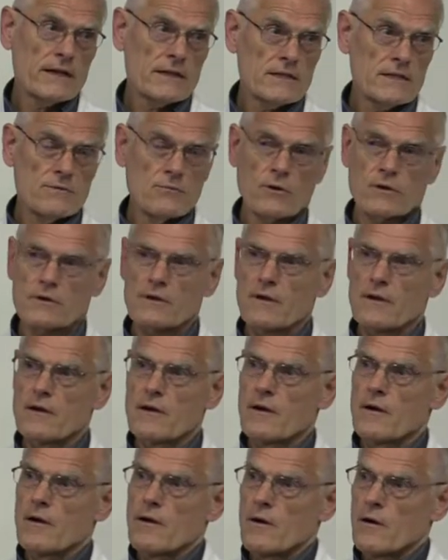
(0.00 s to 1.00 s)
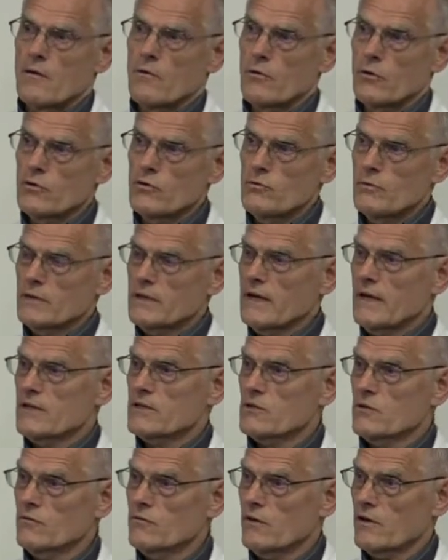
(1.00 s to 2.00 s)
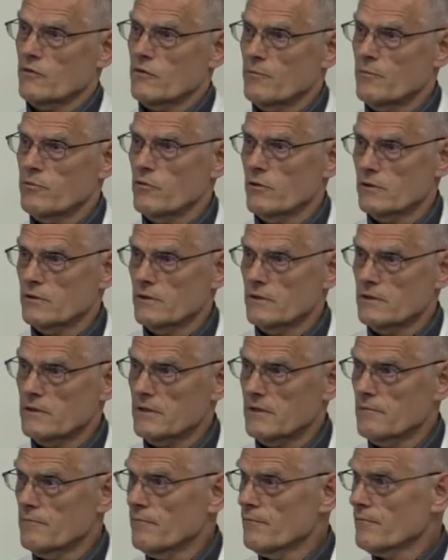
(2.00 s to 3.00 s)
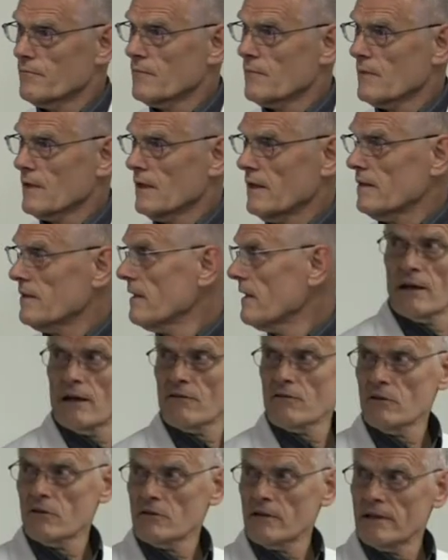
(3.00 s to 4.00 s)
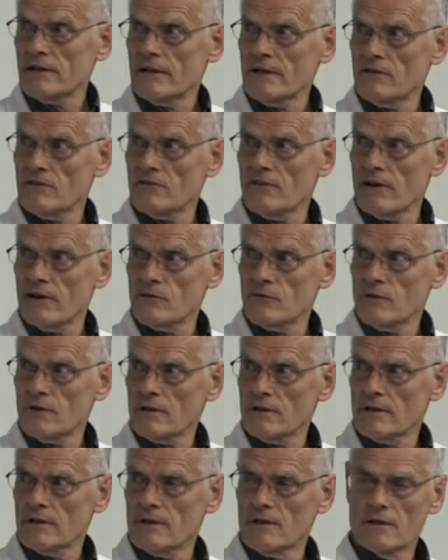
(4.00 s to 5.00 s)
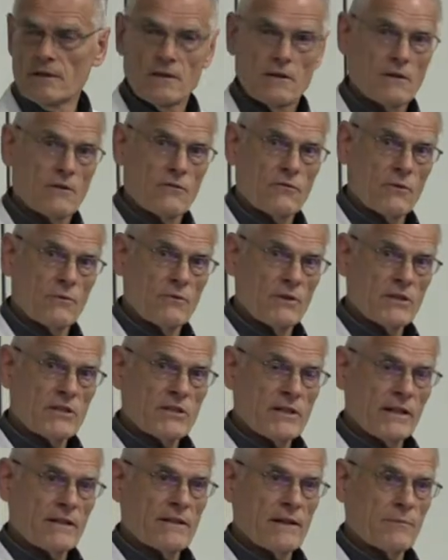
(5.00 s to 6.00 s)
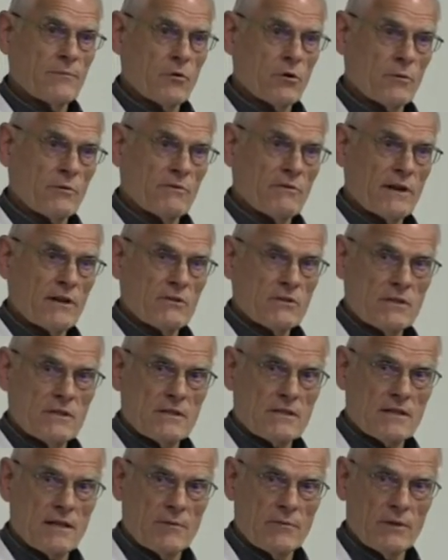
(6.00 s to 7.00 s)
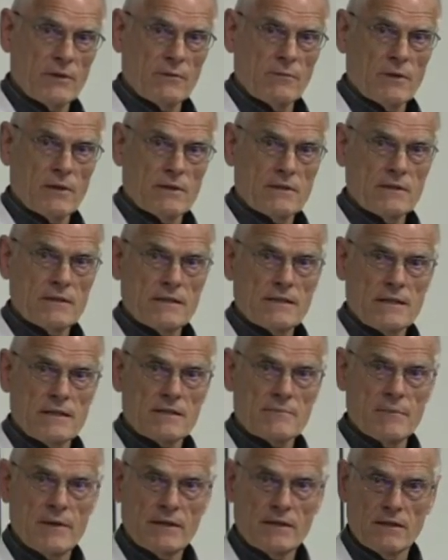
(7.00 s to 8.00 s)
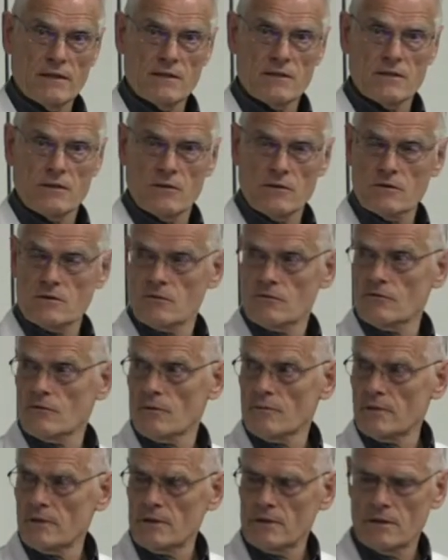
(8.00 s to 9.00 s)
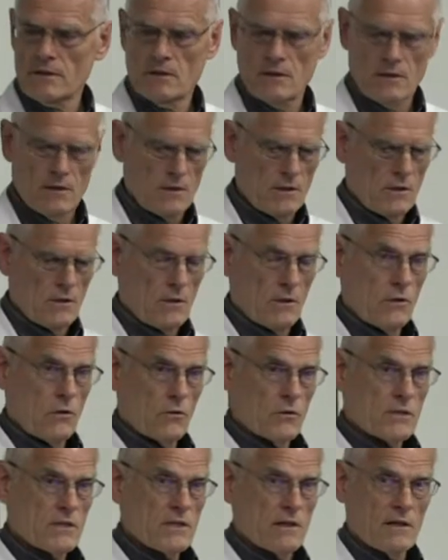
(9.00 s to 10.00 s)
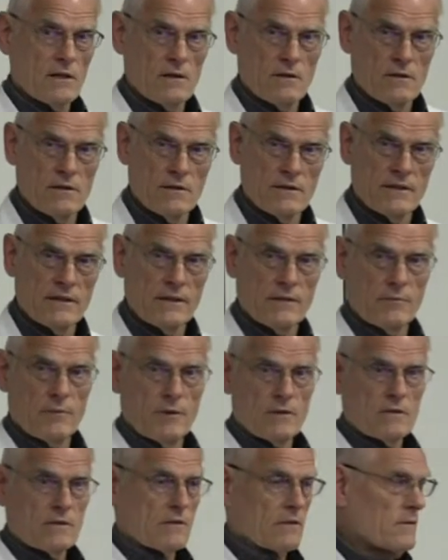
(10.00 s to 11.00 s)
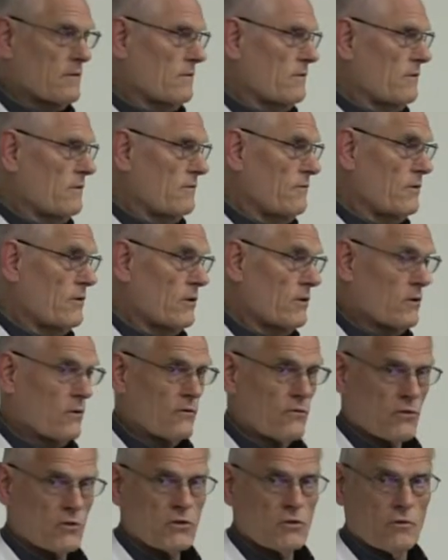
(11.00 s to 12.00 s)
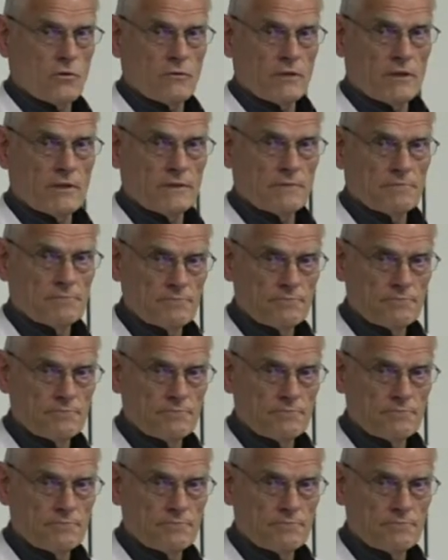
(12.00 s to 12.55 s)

actually one, one human case so far reported. And they have not identified really from which tick that Bourbon virus is coming, but they suspect it's also from the Lone Star tick, but uh, we don't know for sure really.